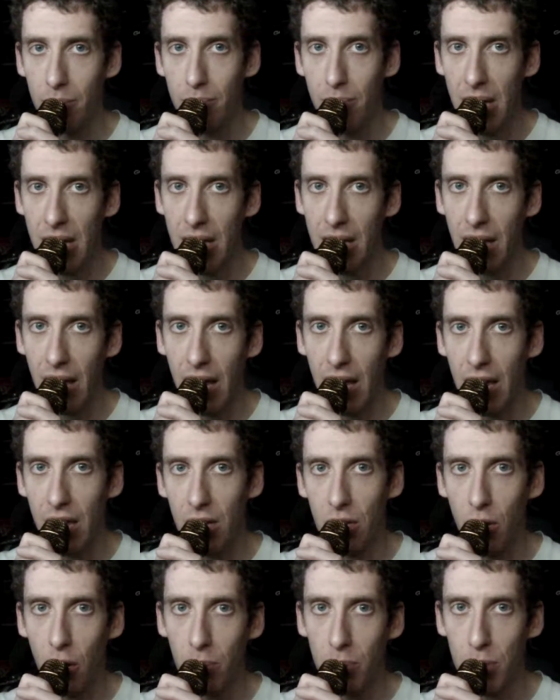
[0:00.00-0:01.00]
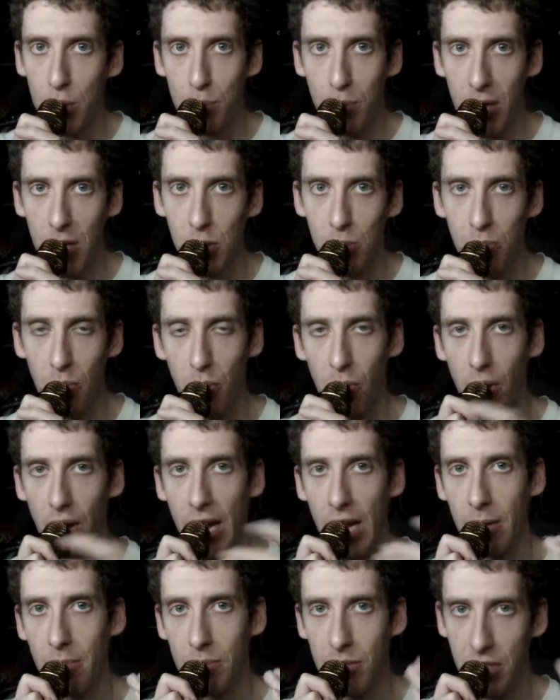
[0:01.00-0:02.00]
Being a Kerbal Space
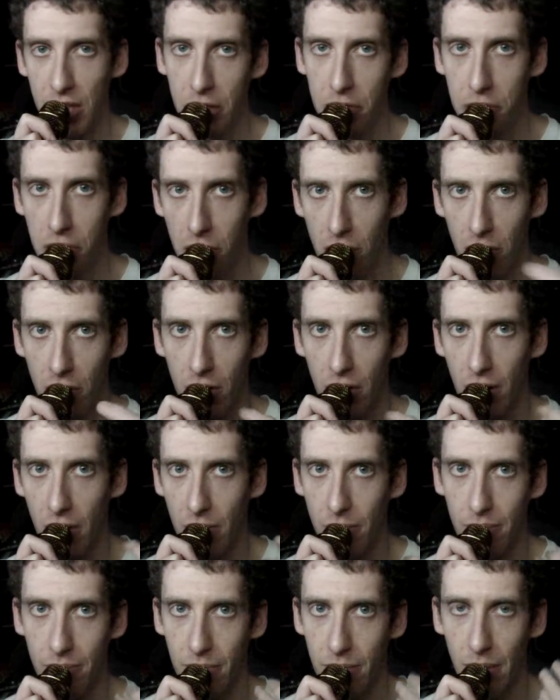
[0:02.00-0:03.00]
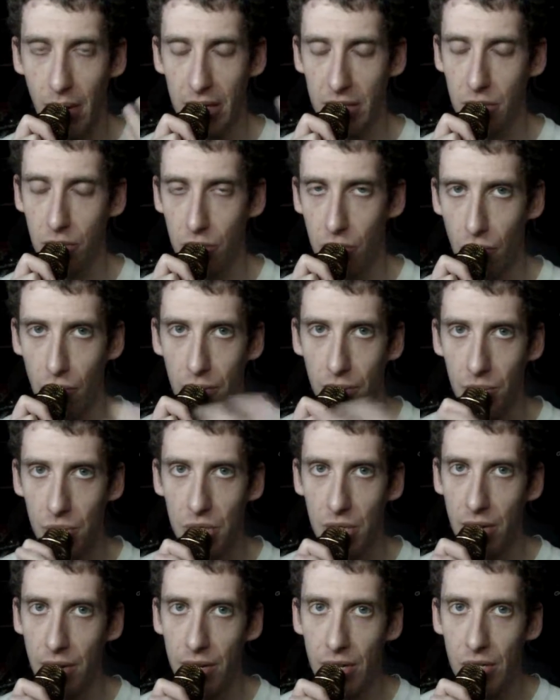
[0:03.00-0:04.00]
Program teacher, my tutorial
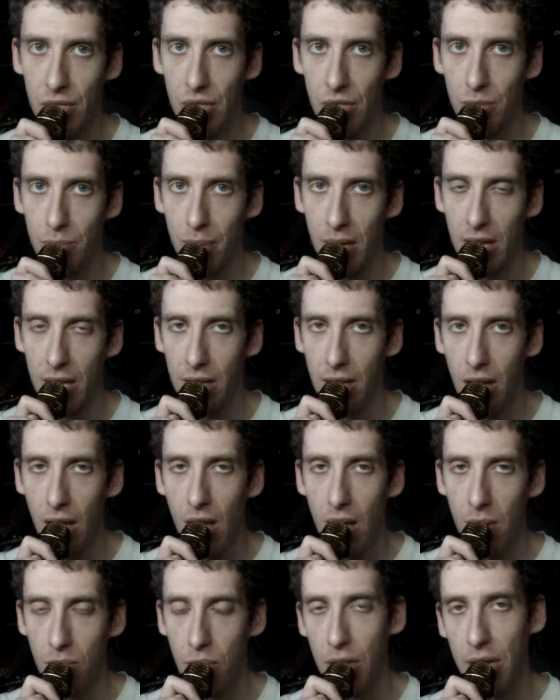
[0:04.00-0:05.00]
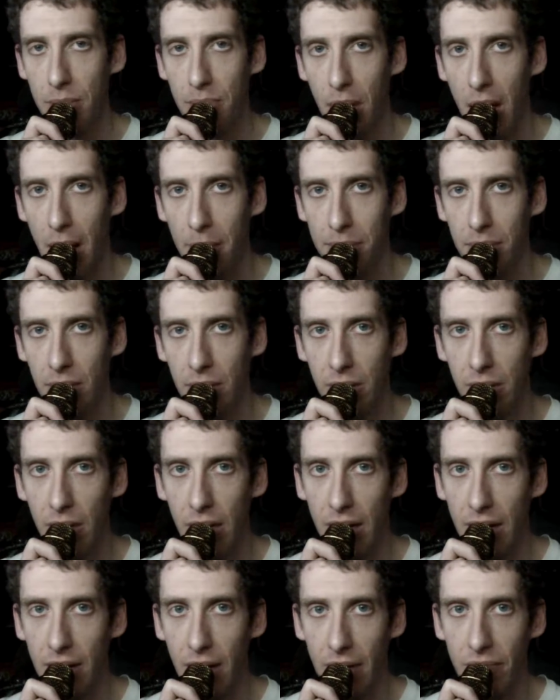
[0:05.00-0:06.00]
series has been pretty popular,
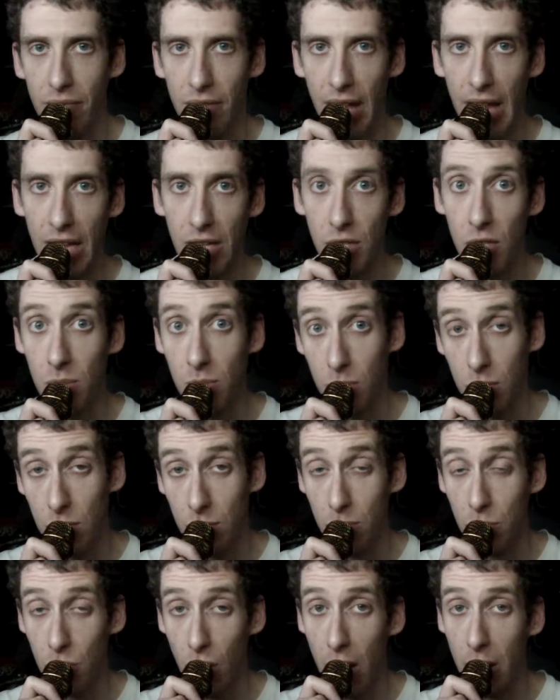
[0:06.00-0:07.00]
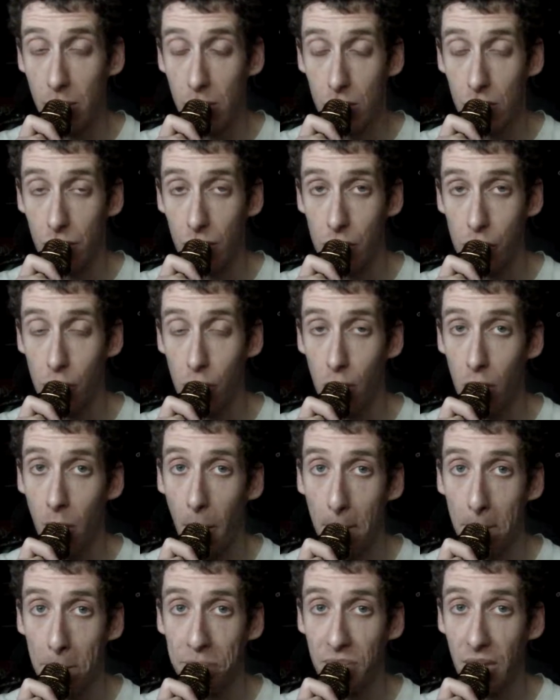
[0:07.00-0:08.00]
and I've gained some subscribers for sure
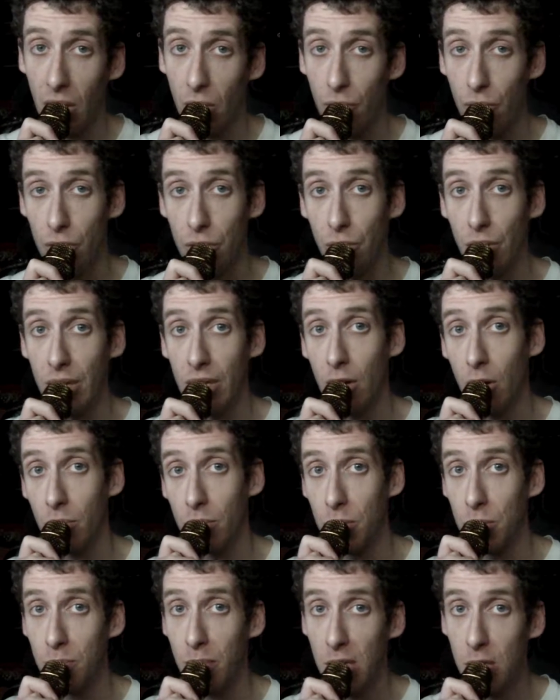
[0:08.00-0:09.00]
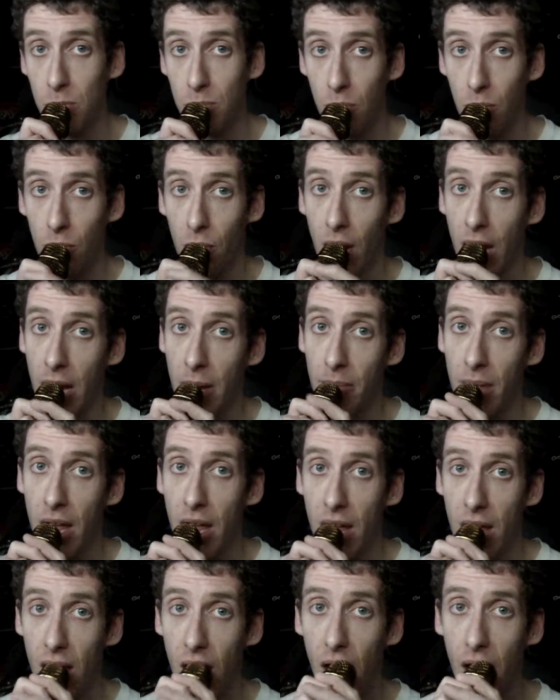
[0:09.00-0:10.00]
for doing Kerbal Space Program.
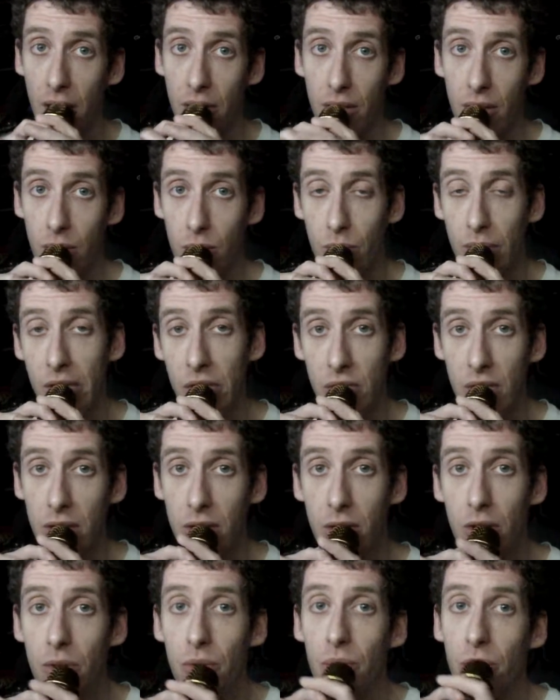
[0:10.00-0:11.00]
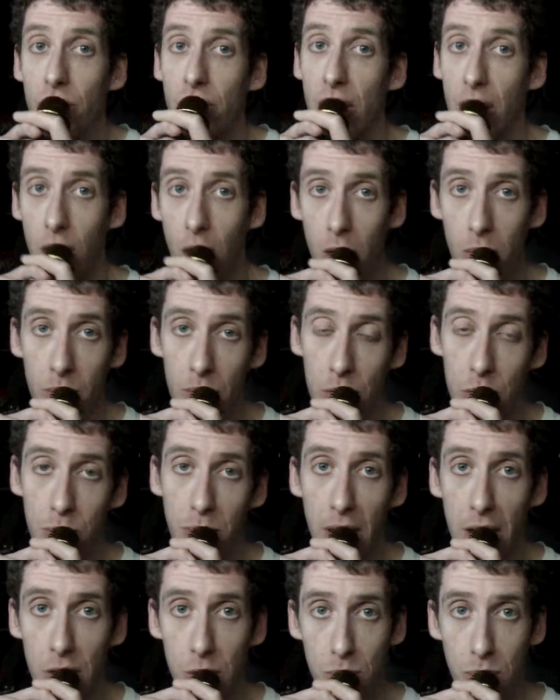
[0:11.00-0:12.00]
The recent news that Kerbal
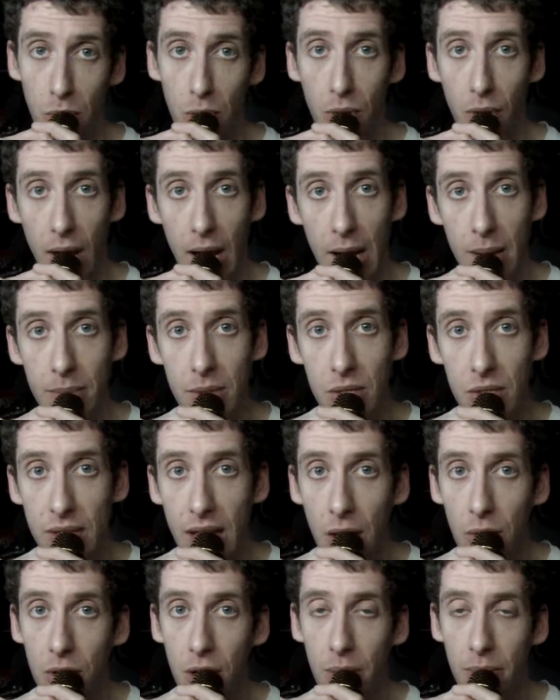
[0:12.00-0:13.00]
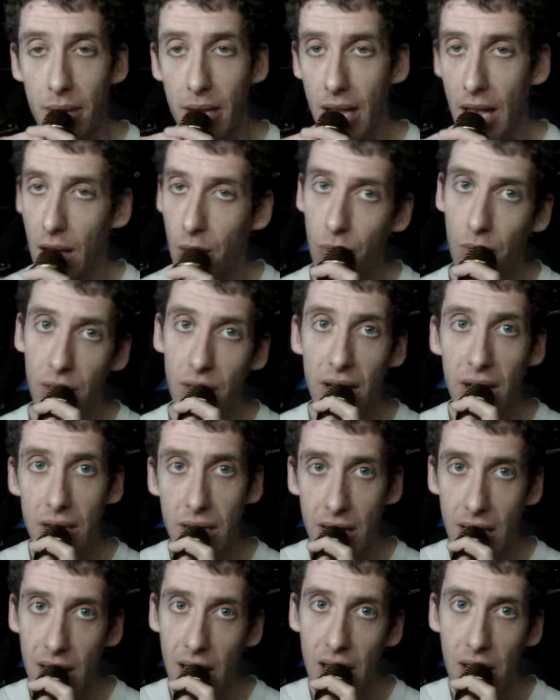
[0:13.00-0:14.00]
Space Program is now coming out with a
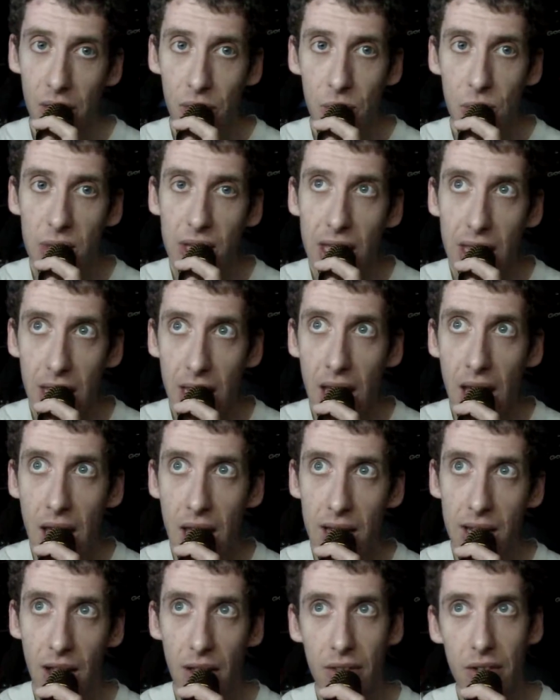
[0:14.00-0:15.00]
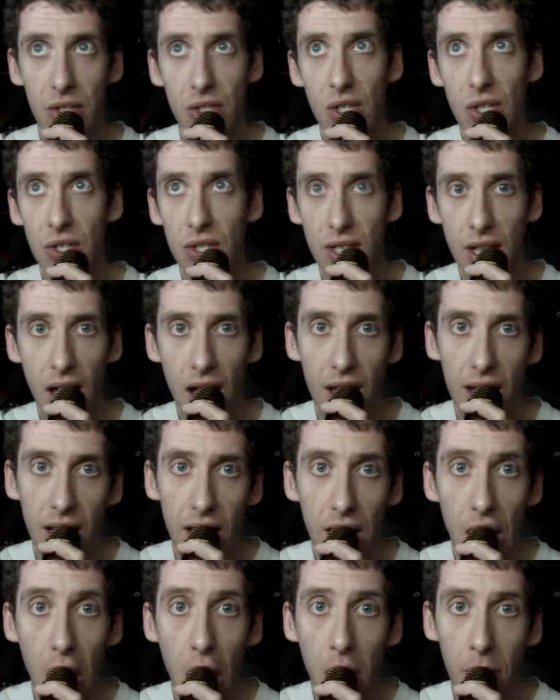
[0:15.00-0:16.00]
DLC. Now, this is not
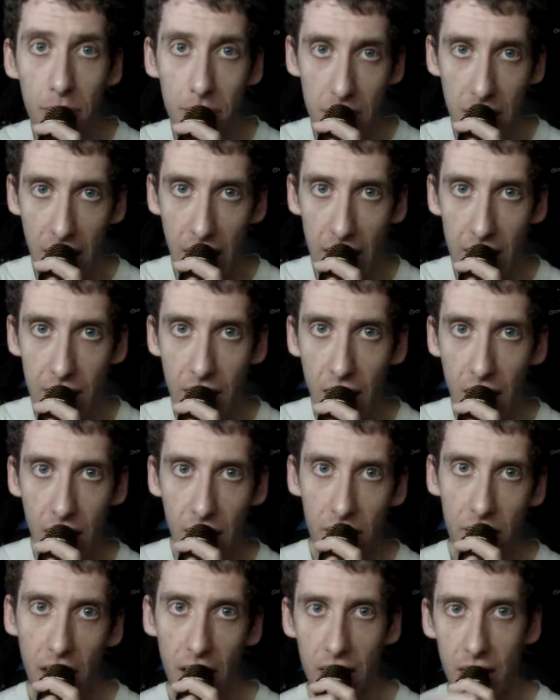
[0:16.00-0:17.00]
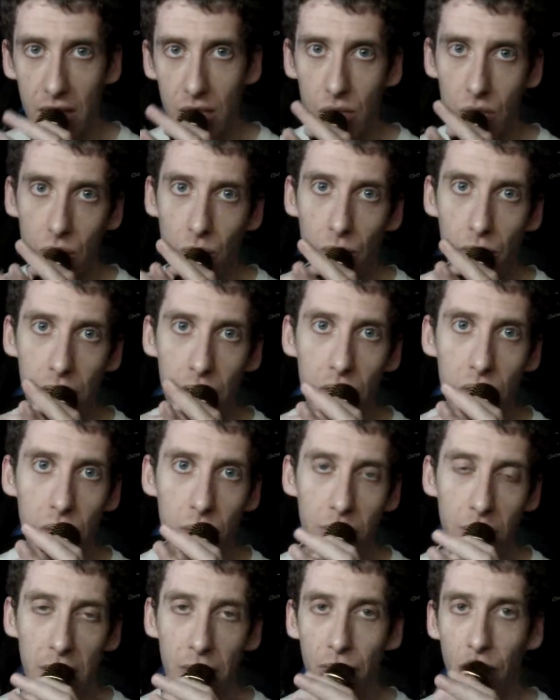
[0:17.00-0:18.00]
an update that is going
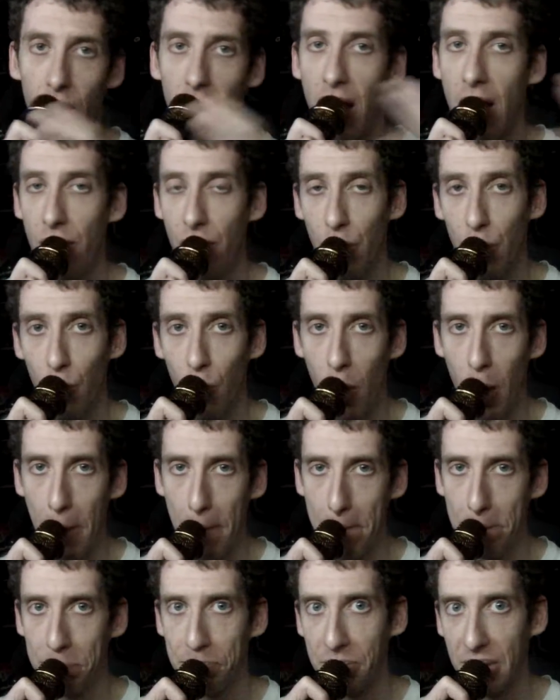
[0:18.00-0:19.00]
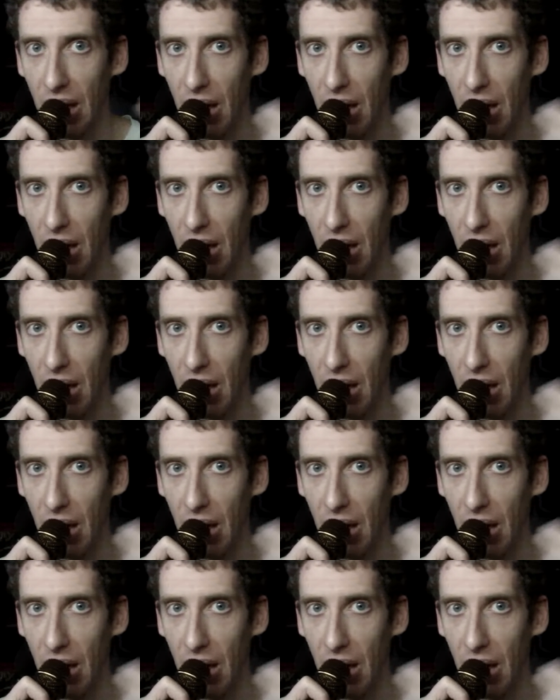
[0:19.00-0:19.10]
to be for everyone.